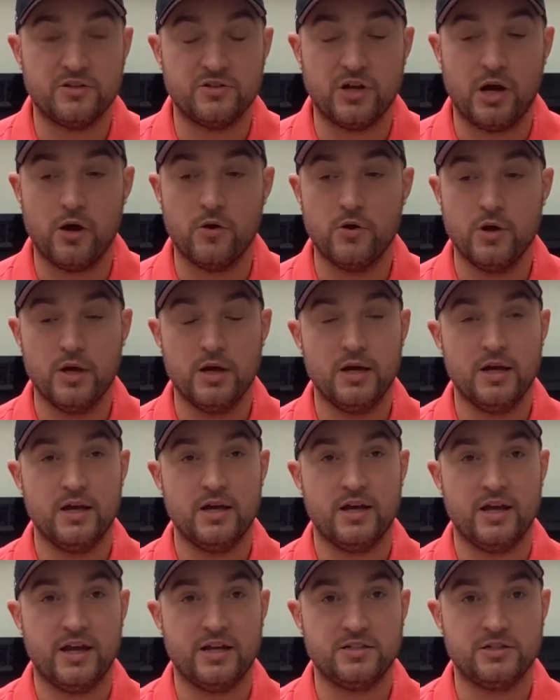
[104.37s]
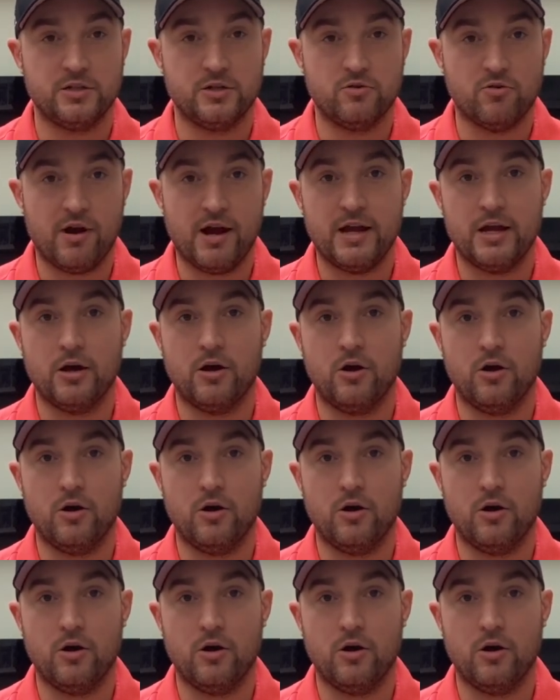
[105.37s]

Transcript: So it's a great